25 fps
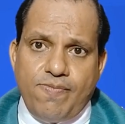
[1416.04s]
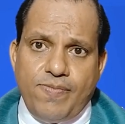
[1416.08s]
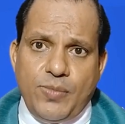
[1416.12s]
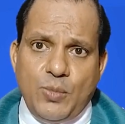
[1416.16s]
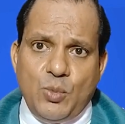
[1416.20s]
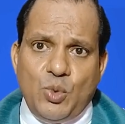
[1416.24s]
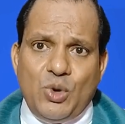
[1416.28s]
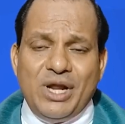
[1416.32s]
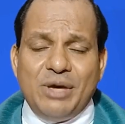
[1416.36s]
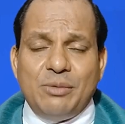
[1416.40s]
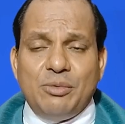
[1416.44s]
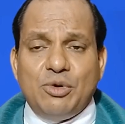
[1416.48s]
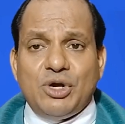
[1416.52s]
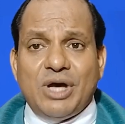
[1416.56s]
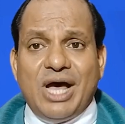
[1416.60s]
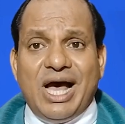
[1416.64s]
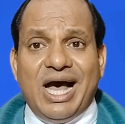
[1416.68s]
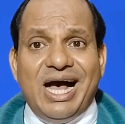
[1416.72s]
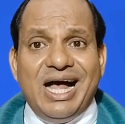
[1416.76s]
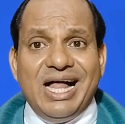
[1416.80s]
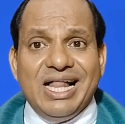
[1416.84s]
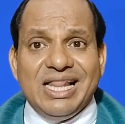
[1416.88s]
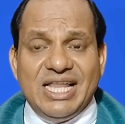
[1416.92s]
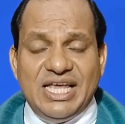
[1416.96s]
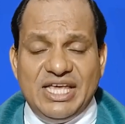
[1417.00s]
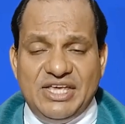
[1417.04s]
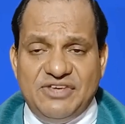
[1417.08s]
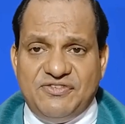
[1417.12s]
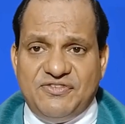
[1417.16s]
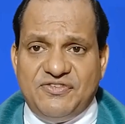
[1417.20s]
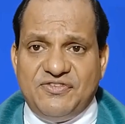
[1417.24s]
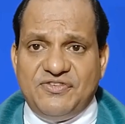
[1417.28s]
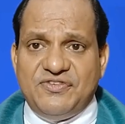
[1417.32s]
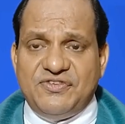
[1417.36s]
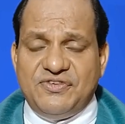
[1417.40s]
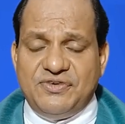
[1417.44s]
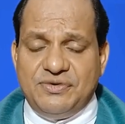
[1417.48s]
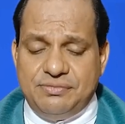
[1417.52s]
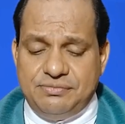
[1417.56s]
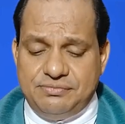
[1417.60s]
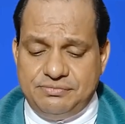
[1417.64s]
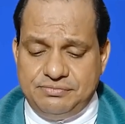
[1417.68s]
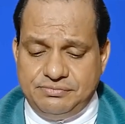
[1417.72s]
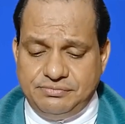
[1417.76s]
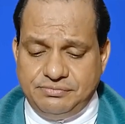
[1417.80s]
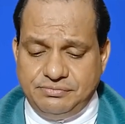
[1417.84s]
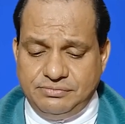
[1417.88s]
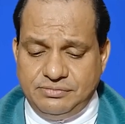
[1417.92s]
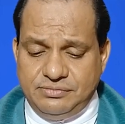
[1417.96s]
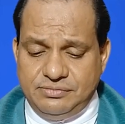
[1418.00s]
What about our life?
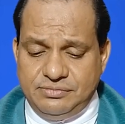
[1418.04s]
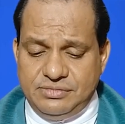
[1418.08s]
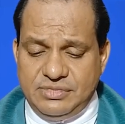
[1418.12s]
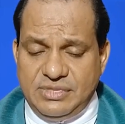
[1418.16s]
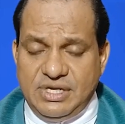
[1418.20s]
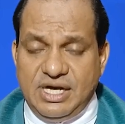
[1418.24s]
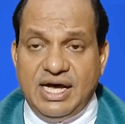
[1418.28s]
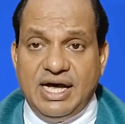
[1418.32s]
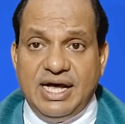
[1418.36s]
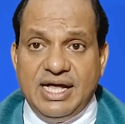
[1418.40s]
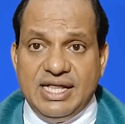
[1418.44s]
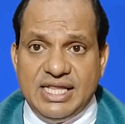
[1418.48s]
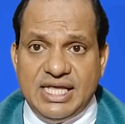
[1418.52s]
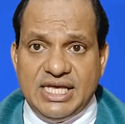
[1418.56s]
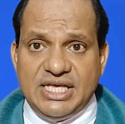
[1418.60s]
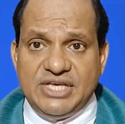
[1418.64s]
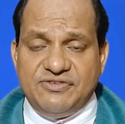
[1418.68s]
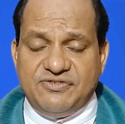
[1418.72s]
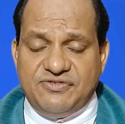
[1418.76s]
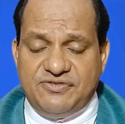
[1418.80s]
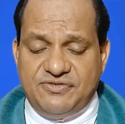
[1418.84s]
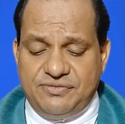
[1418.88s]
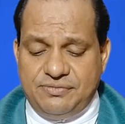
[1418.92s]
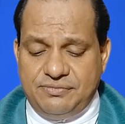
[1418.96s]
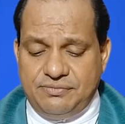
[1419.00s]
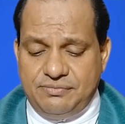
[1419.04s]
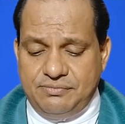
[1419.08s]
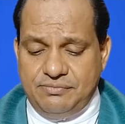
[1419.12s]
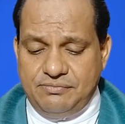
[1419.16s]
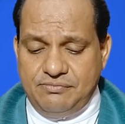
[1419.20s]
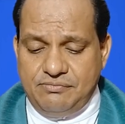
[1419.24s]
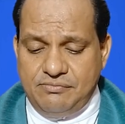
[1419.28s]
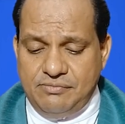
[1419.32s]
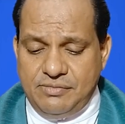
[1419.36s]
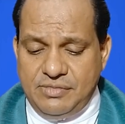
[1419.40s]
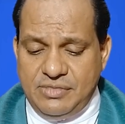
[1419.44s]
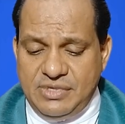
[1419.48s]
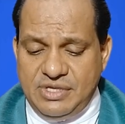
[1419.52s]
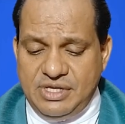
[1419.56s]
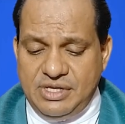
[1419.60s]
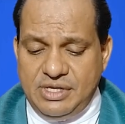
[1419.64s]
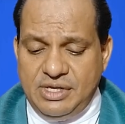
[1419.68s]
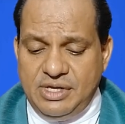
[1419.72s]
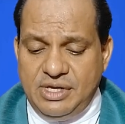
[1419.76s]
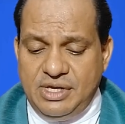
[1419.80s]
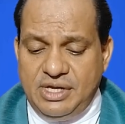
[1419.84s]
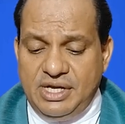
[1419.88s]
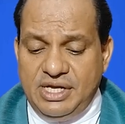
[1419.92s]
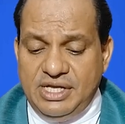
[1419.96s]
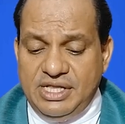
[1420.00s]
Our life.
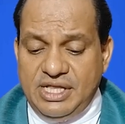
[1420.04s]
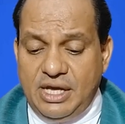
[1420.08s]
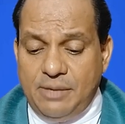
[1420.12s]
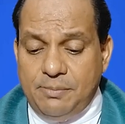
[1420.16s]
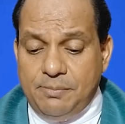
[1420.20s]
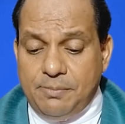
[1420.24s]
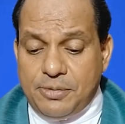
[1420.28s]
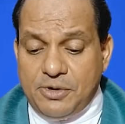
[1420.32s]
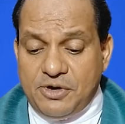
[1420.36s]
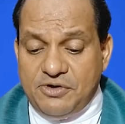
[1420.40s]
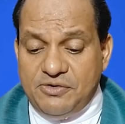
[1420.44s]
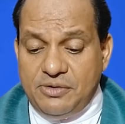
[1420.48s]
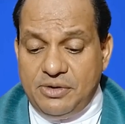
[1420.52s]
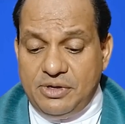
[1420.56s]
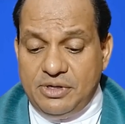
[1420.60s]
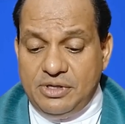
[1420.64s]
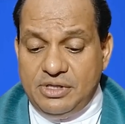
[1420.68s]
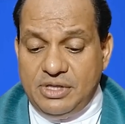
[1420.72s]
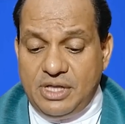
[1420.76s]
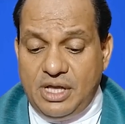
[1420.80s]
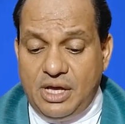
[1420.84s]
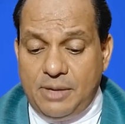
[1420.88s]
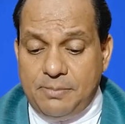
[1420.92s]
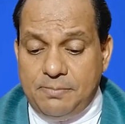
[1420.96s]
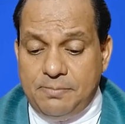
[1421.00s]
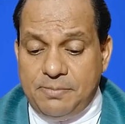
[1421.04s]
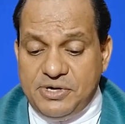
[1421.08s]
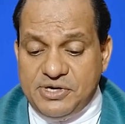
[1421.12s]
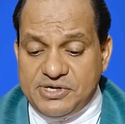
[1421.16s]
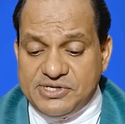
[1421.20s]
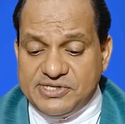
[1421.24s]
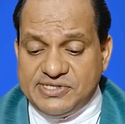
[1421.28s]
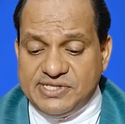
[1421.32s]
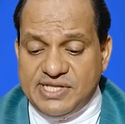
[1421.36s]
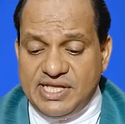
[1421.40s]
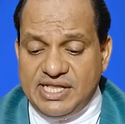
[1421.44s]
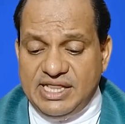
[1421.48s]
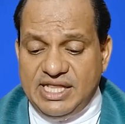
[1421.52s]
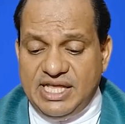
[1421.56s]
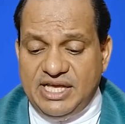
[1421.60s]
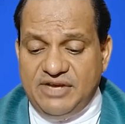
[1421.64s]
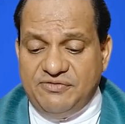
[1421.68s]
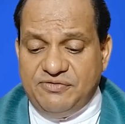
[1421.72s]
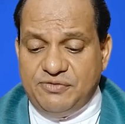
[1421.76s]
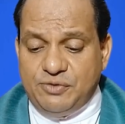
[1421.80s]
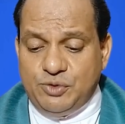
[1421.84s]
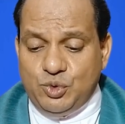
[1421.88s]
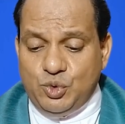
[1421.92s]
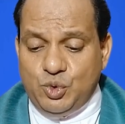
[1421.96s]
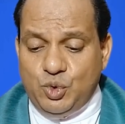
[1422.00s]
In our personal
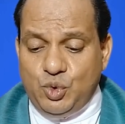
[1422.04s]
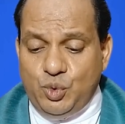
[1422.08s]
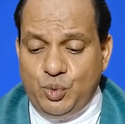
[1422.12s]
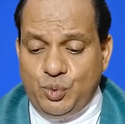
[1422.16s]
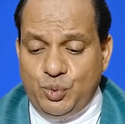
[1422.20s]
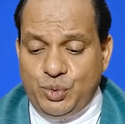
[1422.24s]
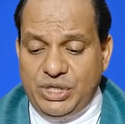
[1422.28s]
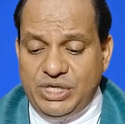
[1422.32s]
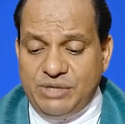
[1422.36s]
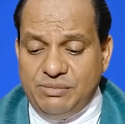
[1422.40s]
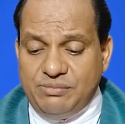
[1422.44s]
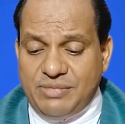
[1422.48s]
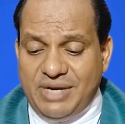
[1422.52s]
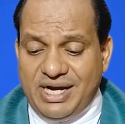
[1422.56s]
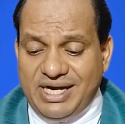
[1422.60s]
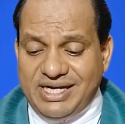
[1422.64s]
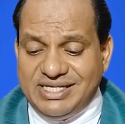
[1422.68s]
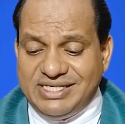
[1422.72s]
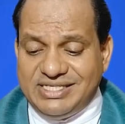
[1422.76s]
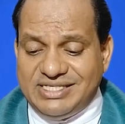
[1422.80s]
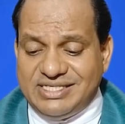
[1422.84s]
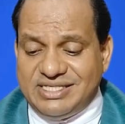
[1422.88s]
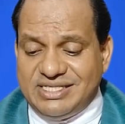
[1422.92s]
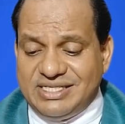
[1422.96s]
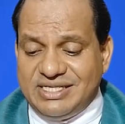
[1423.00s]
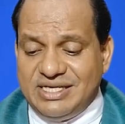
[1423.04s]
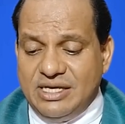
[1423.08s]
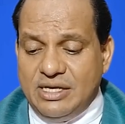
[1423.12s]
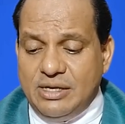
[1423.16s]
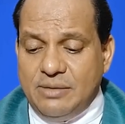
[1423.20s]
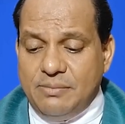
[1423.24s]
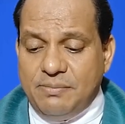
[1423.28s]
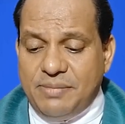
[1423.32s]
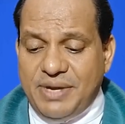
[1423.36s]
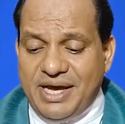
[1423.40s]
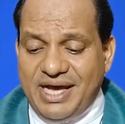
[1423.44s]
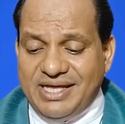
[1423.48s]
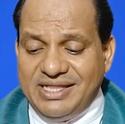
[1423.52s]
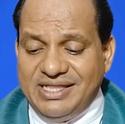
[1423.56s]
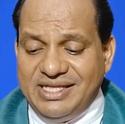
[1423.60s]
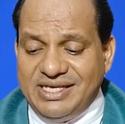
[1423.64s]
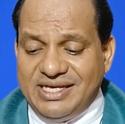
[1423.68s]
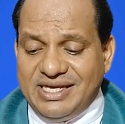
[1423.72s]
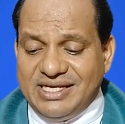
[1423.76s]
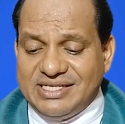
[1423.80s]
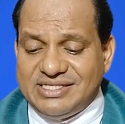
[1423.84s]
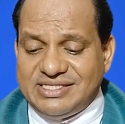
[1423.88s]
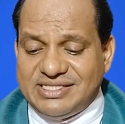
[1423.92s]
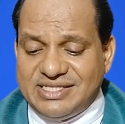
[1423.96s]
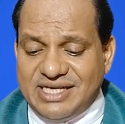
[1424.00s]
life too, we might panic
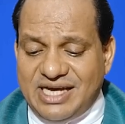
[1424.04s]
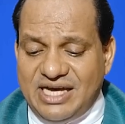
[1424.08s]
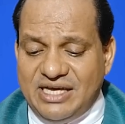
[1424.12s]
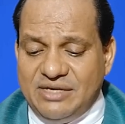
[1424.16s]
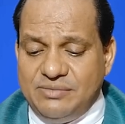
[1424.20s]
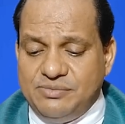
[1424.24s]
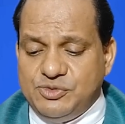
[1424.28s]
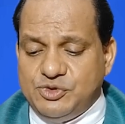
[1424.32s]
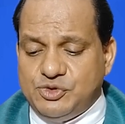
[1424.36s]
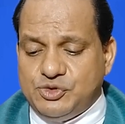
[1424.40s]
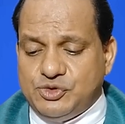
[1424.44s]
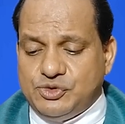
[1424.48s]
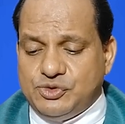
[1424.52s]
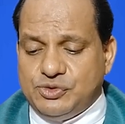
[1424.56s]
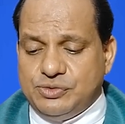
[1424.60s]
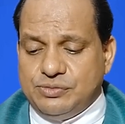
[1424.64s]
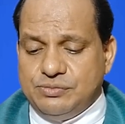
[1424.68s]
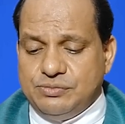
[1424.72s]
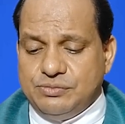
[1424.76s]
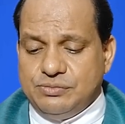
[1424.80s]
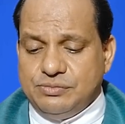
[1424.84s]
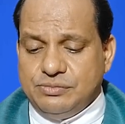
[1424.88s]
at times.